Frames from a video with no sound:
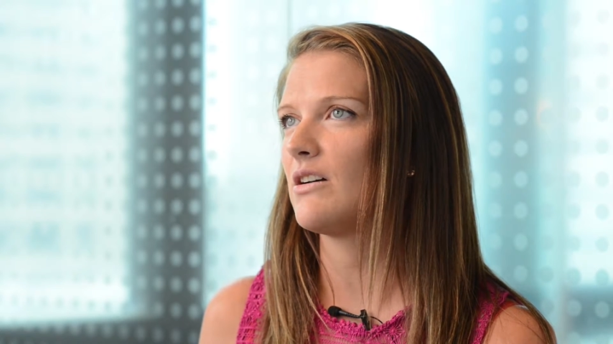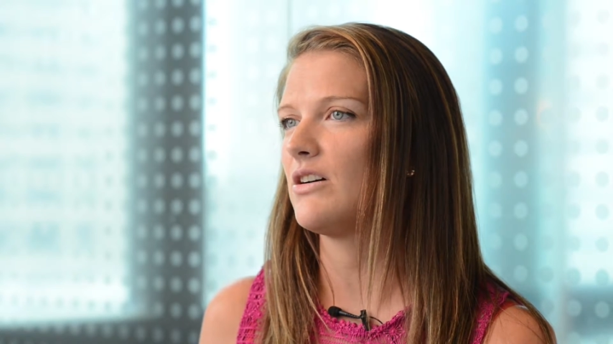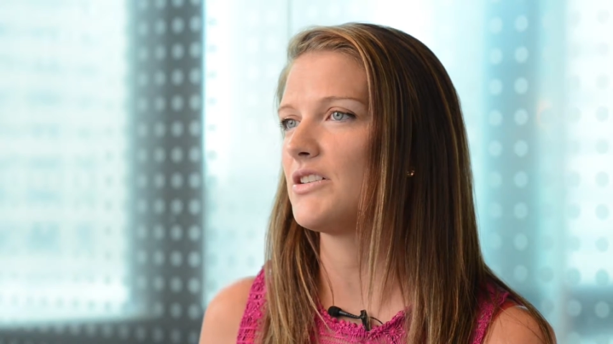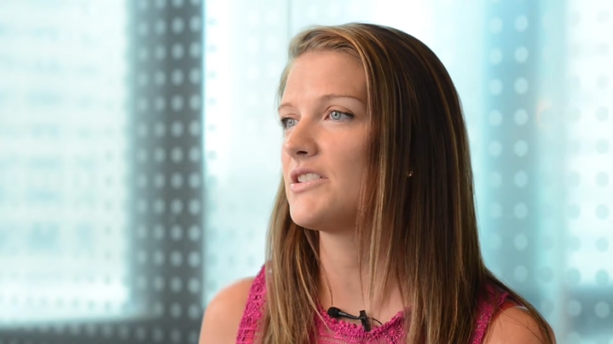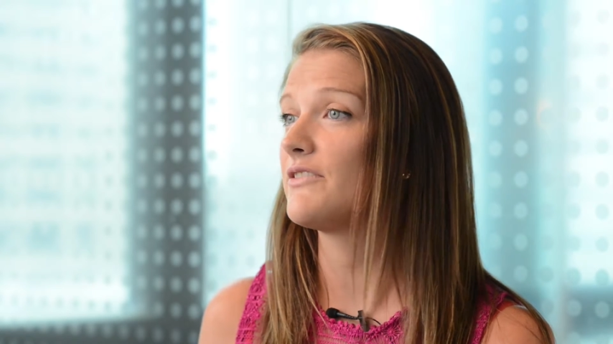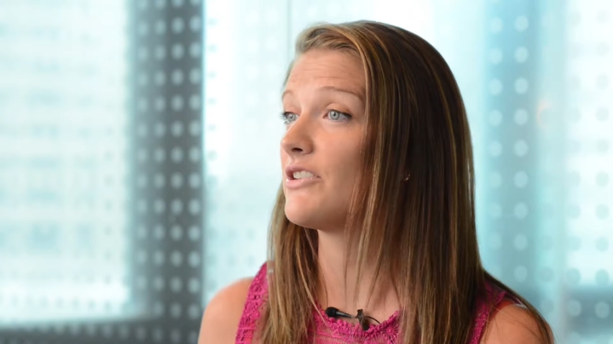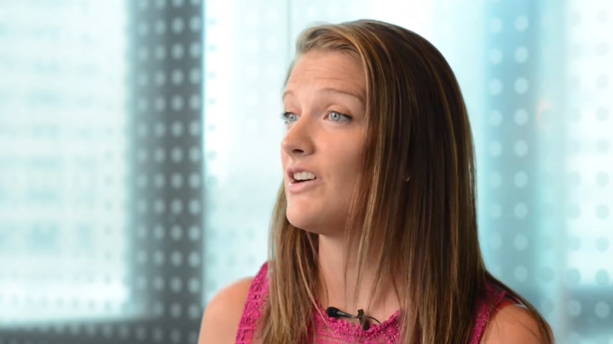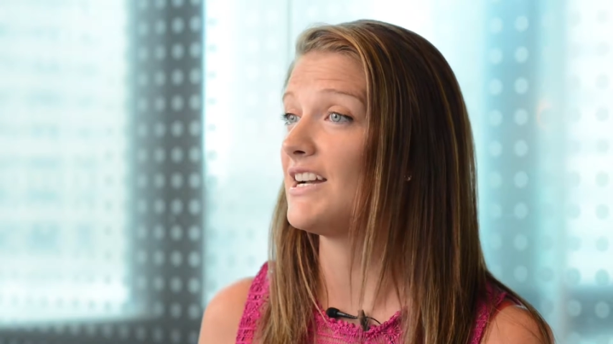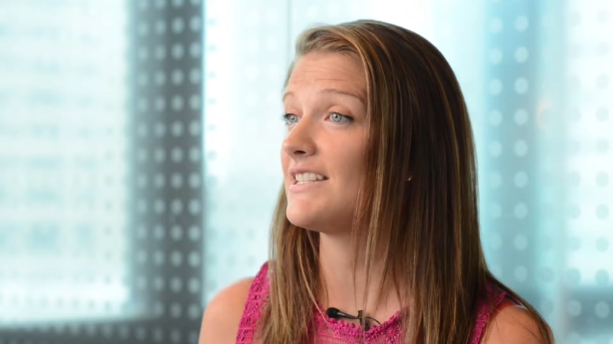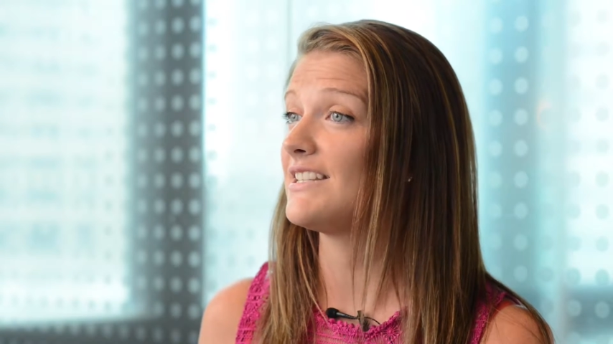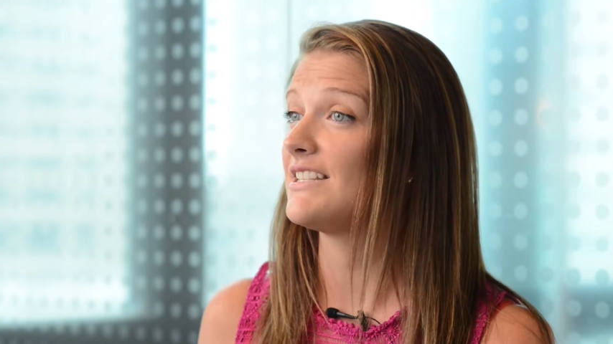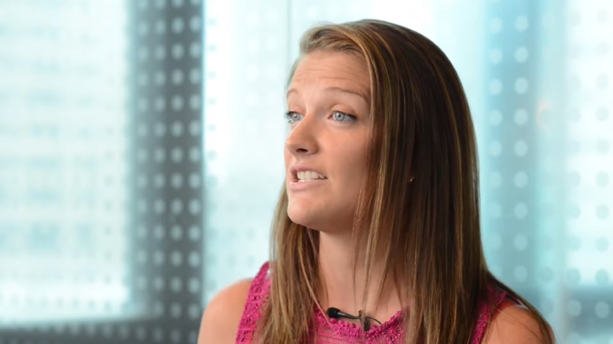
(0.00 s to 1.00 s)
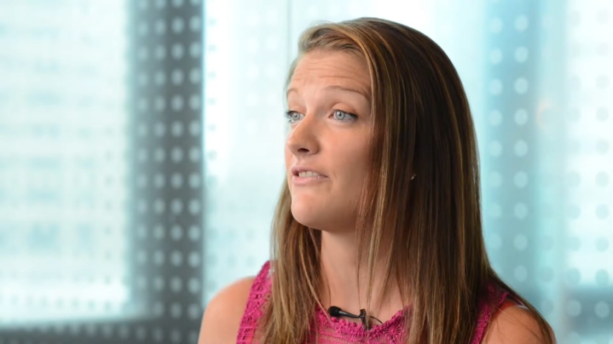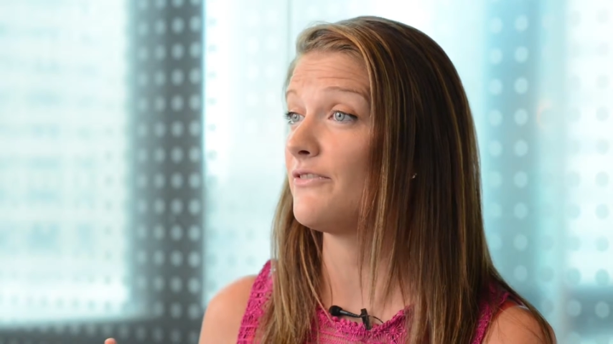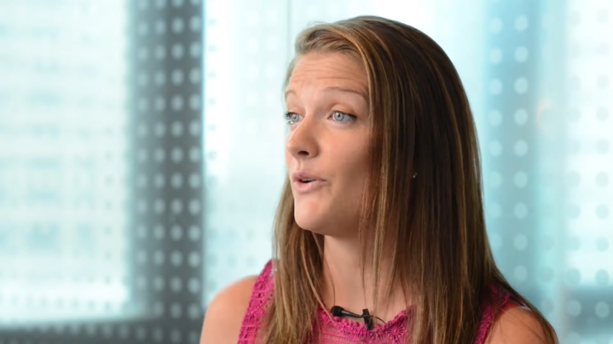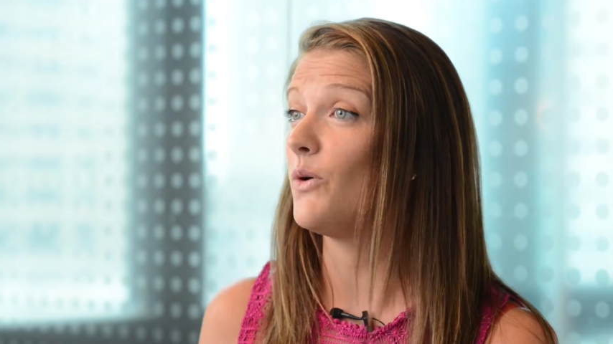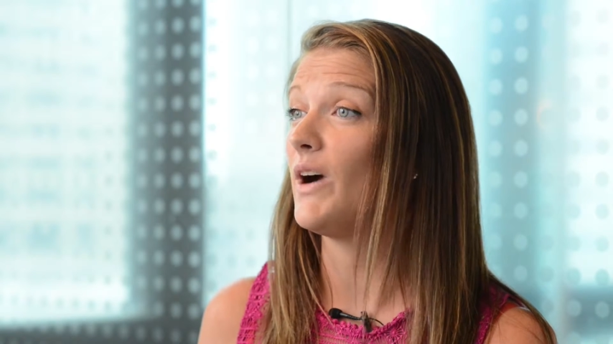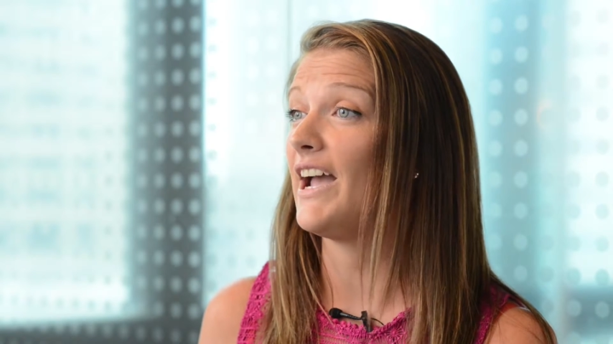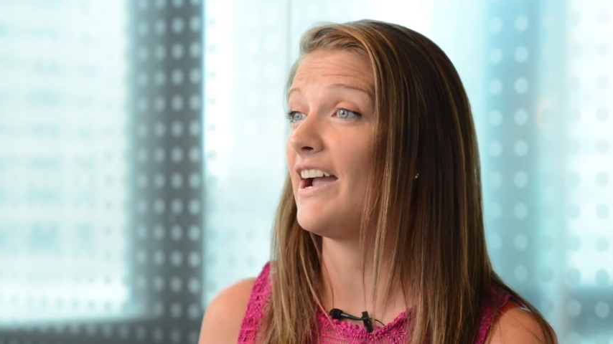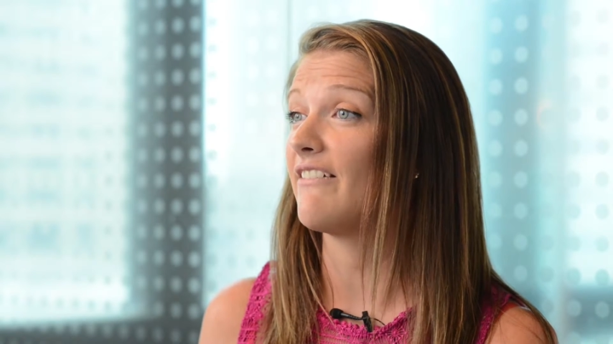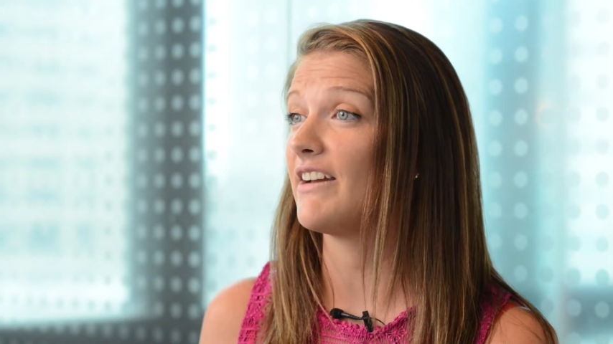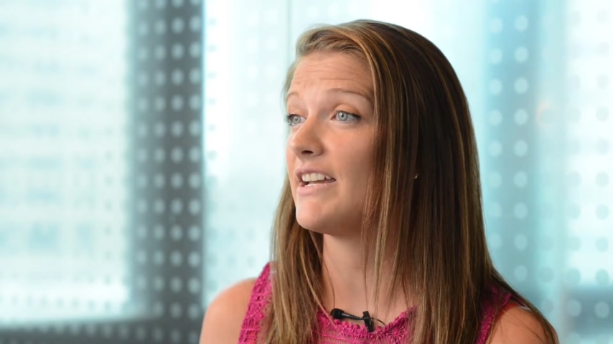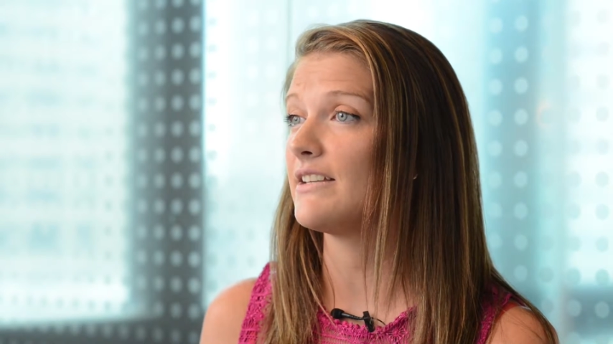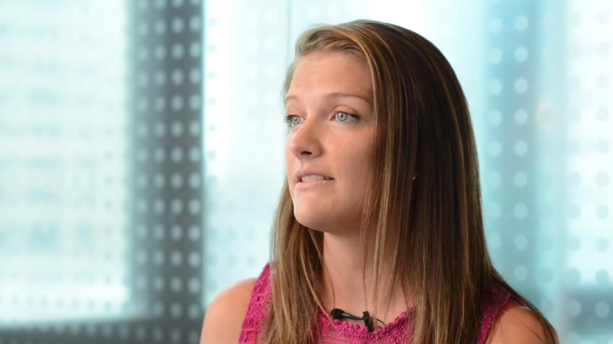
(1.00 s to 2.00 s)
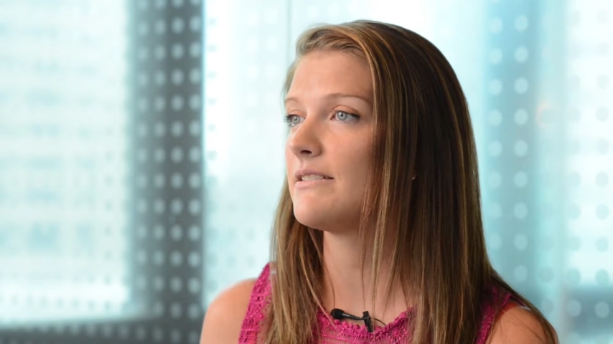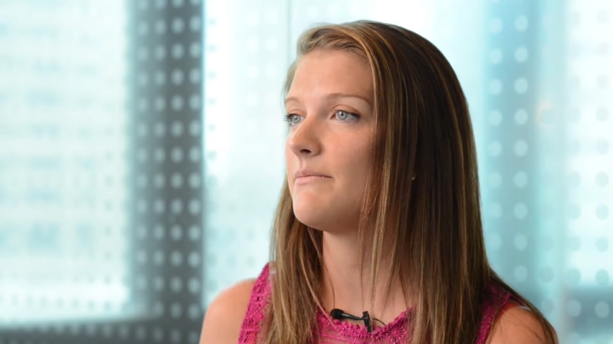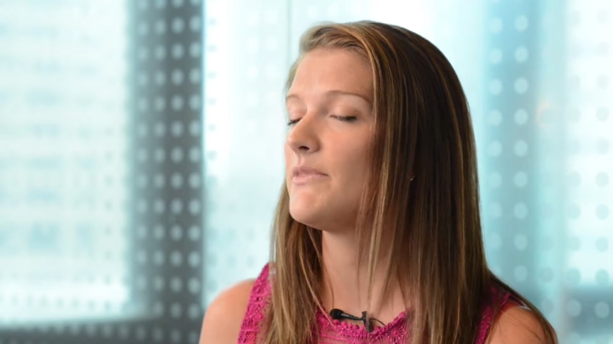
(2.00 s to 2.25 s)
costs of a crisis into 4 areas.